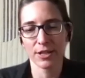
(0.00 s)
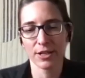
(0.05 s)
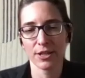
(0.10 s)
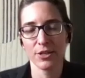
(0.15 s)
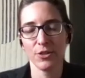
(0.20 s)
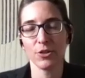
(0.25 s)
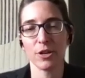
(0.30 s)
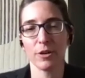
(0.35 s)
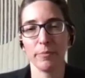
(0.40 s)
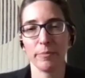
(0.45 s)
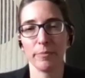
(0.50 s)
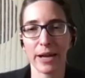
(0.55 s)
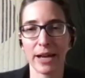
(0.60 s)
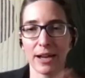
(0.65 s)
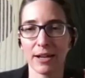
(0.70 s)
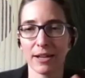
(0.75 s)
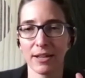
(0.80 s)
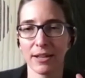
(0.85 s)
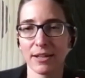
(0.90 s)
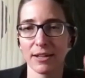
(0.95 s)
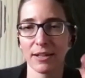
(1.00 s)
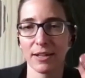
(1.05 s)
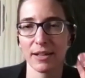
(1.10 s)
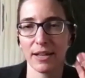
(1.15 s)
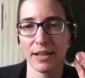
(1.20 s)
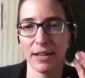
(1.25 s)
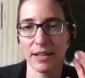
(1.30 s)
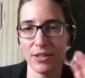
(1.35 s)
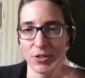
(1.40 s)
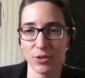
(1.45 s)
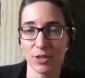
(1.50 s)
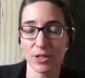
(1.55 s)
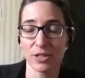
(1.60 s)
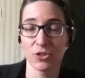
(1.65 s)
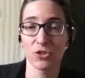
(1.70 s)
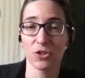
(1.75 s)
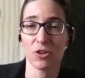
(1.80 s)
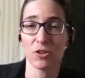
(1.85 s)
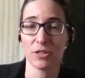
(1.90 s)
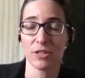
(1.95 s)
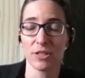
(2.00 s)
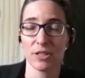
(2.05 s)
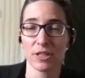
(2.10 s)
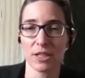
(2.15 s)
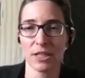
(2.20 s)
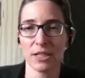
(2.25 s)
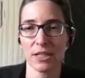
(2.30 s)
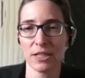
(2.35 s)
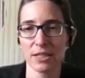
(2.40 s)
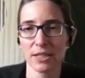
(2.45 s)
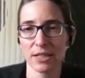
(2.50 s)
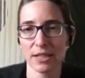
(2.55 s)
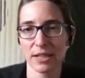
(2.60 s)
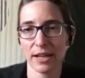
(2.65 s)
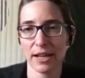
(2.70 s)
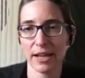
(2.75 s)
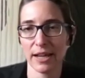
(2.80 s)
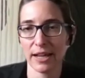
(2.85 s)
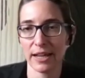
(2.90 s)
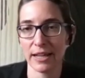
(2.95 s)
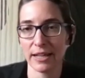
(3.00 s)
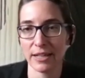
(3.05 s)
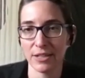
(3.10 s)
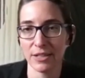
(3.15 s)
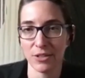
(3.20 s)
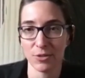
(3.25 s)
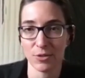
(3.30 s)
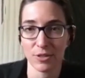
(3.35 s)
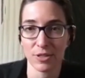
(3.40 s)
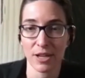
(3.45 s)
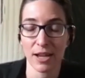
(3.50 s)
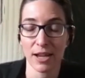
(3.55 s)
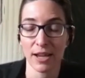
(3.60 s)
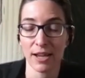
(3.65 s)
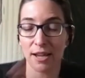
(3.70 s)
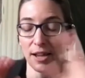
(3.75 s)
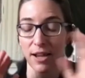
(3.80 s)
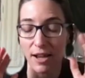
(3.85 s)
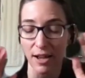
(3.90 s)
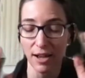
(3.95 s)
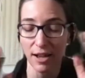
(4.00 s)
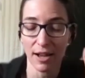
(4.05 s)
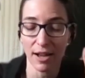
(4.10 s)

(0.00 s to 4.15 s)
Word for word: you come back and you're exhausted and you say,